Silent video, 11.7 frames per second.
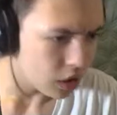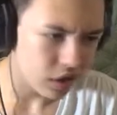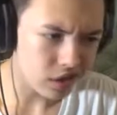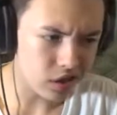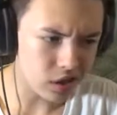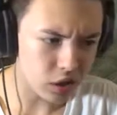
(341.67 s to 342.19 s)

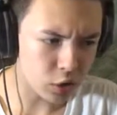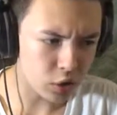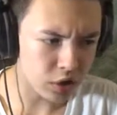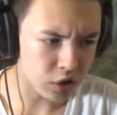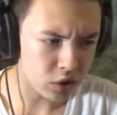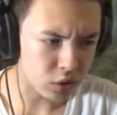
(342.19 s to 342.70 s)
That's not a
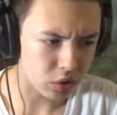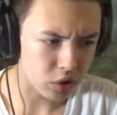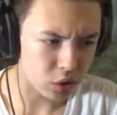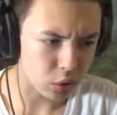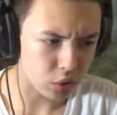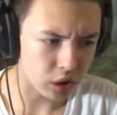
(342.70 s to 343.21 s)
traditional
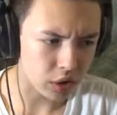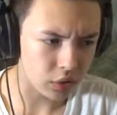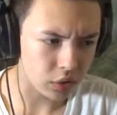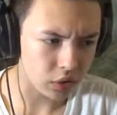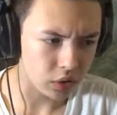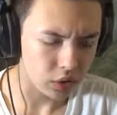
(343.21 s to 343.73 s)
assault
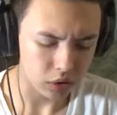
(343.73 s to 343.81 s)
rifle.